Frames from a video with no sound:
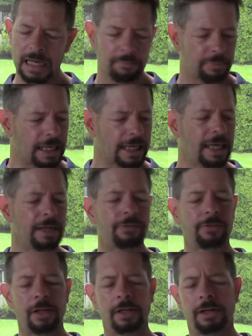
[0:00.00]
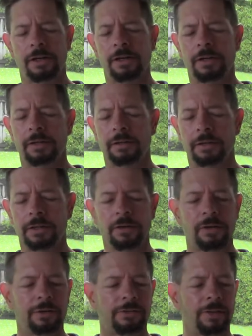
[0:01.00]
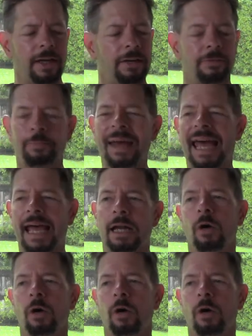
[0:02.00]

But I can't sit here, you know, and say it's bad.